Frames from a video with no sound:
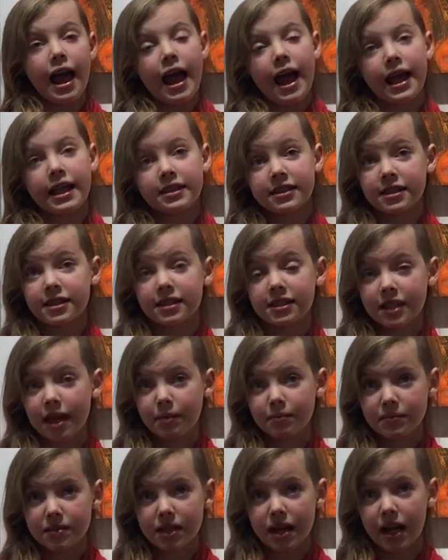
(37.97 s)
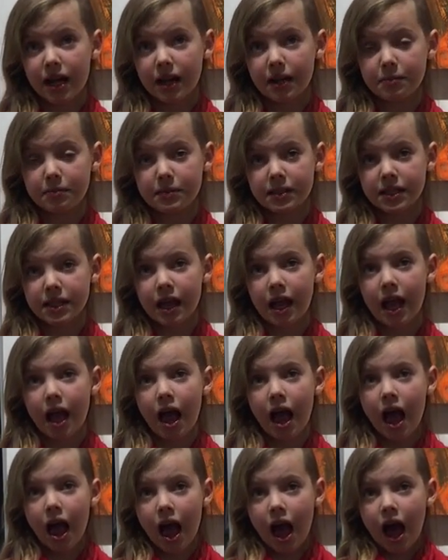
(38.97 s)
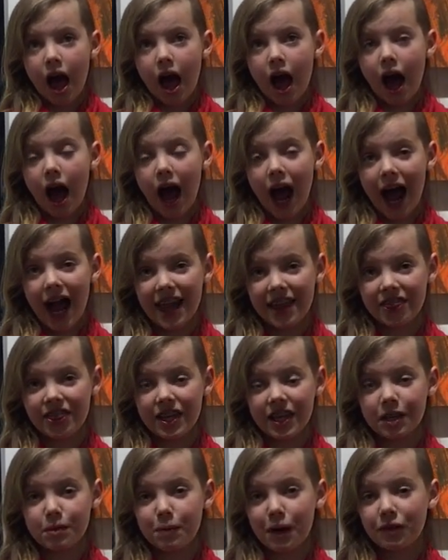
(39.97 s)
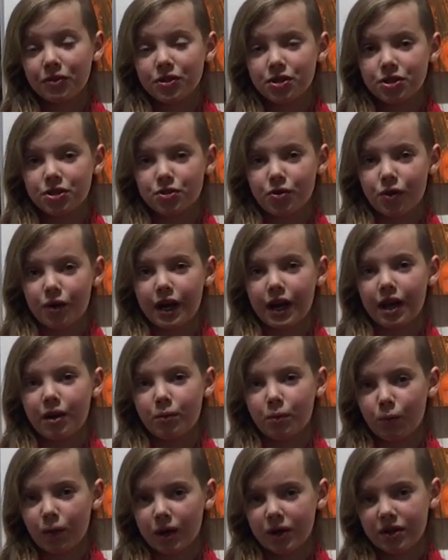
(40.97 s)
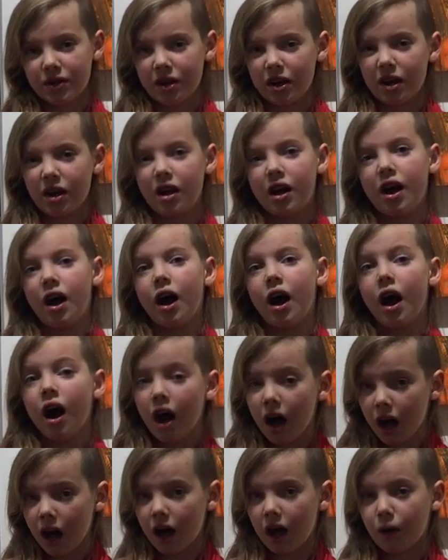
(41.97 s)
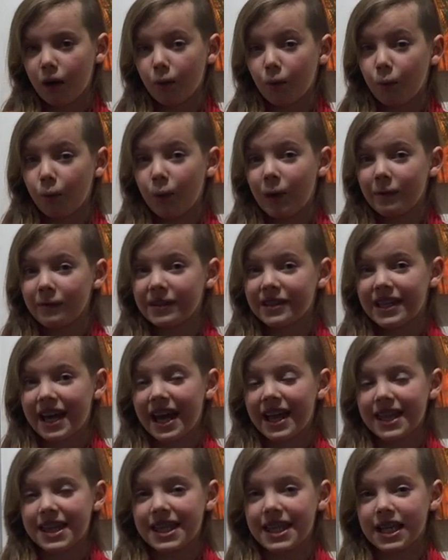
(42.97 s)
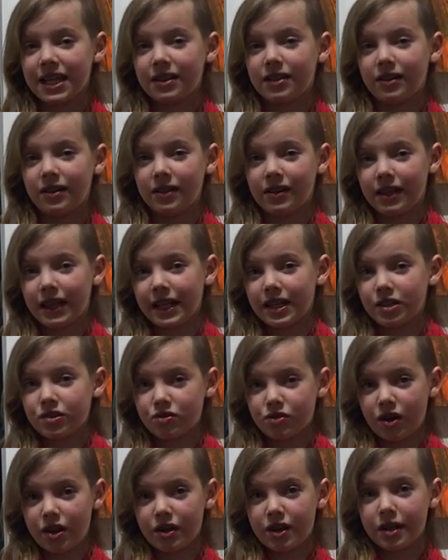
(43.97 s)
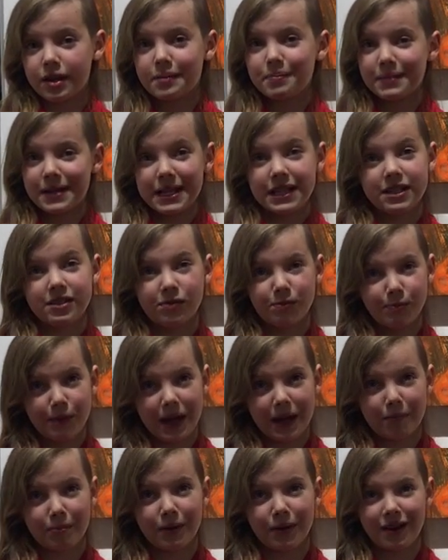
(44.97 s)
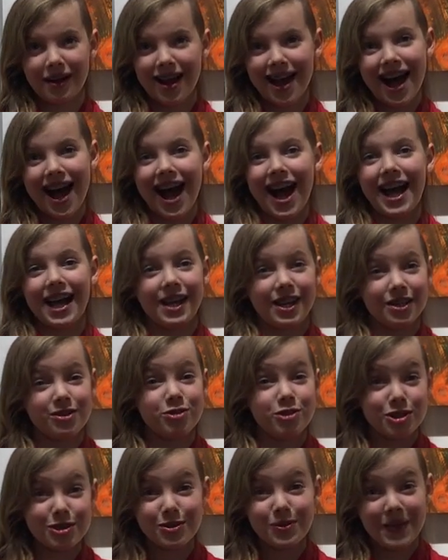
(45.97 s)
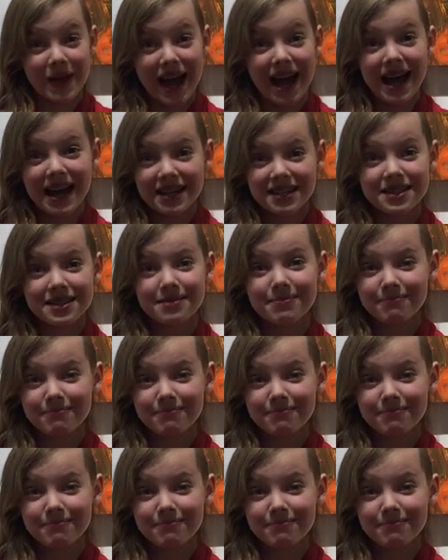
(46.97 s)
and sometimes I think about the story and wonder, what would that thing look like drawn on a piece of paper? I could do that.